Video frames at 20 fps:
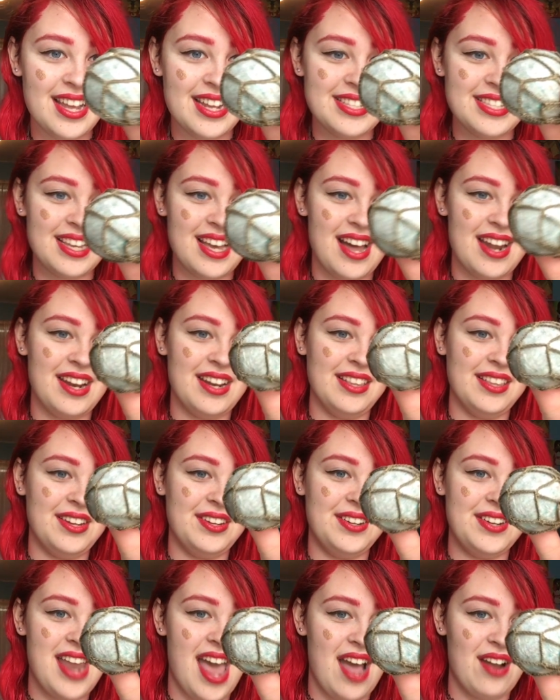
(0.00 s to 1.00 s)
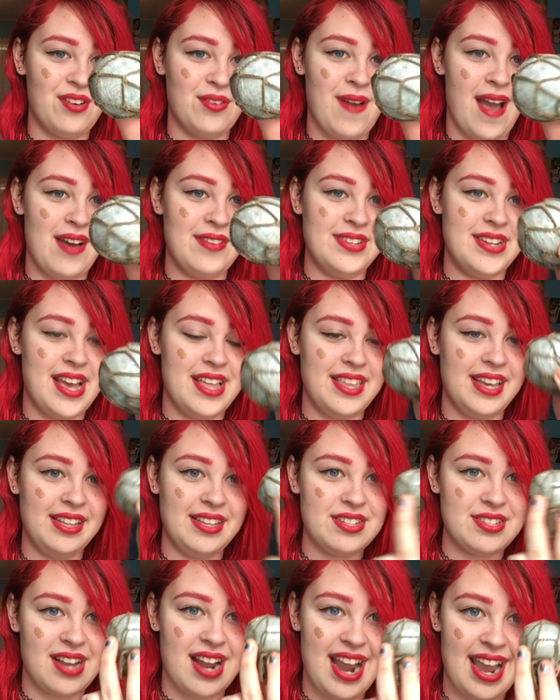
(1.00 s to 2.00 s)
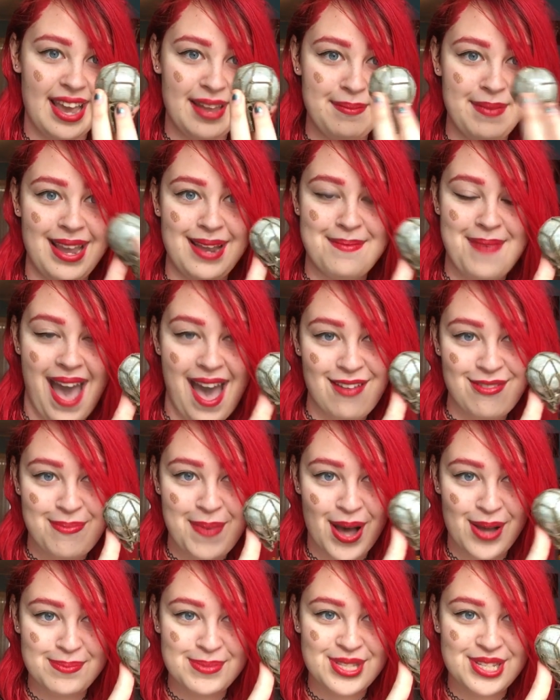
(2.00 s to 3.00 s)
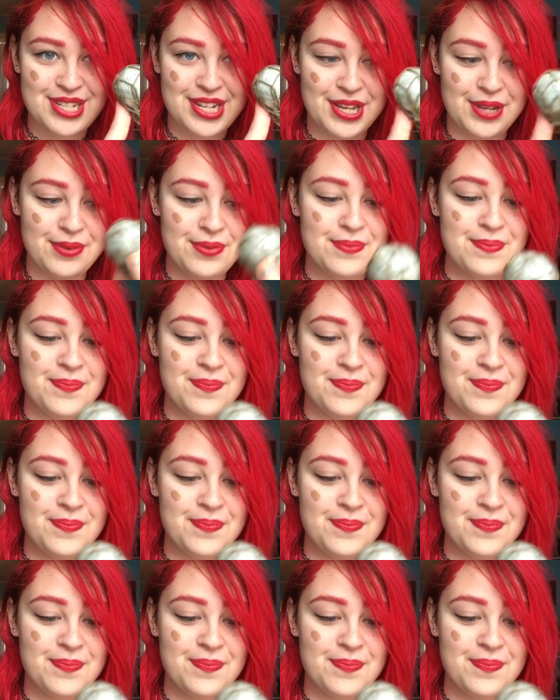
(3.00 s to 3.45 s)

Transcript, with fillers: It's got a little net around it. I think these are handmade bath bombs too.